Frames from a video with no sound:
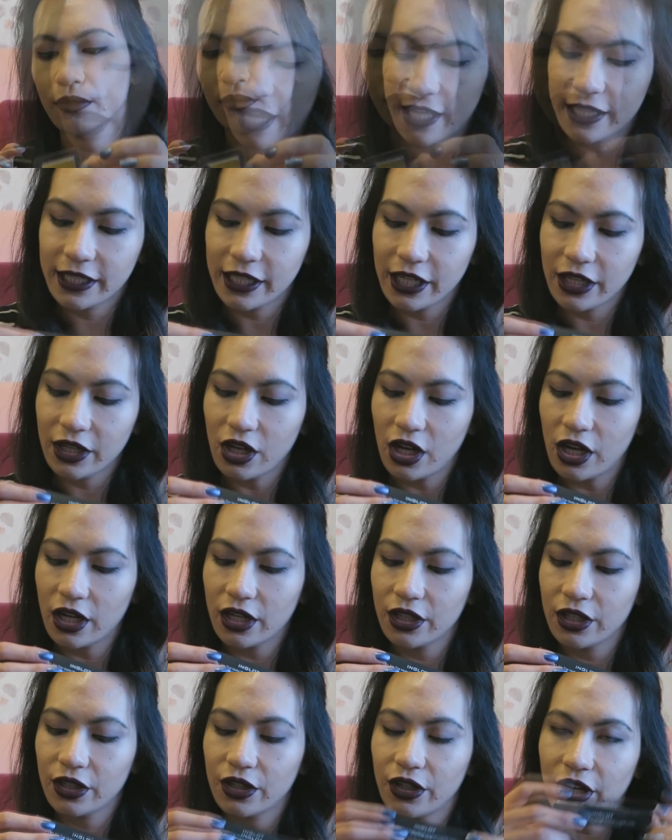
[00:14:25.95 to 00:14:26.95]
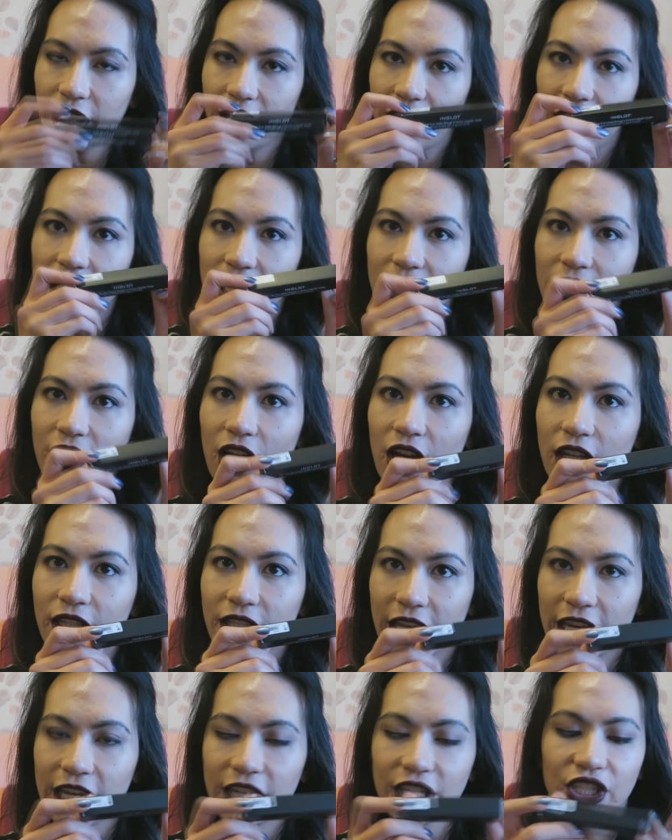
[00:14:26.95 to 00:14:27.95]
And I got another
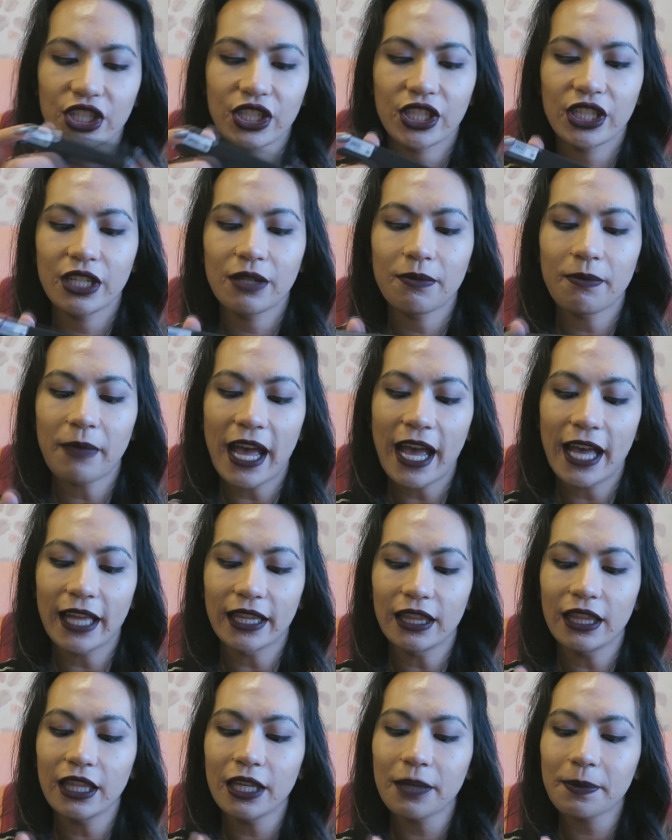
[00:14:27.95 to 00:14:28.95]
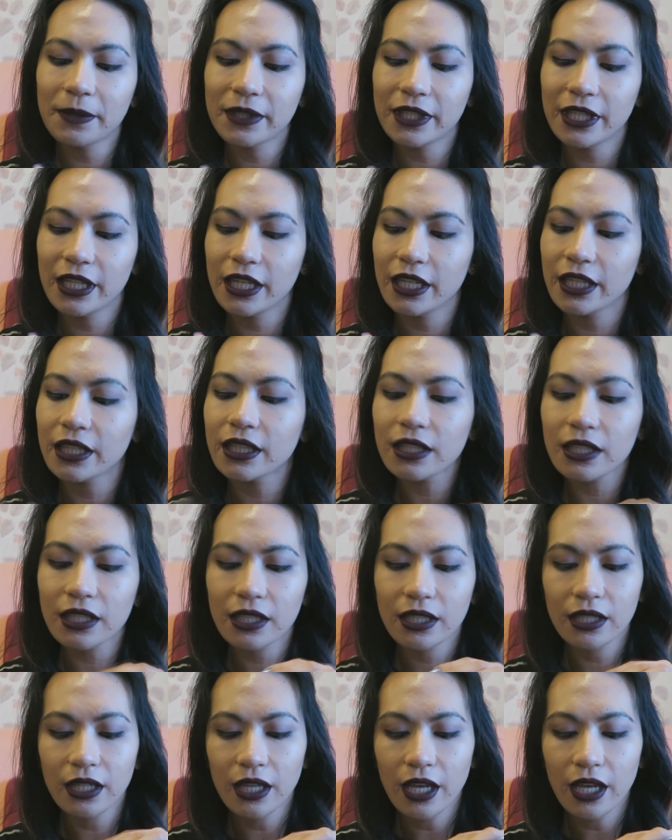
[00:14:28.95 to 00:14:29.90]
Inglot HD matte lip tint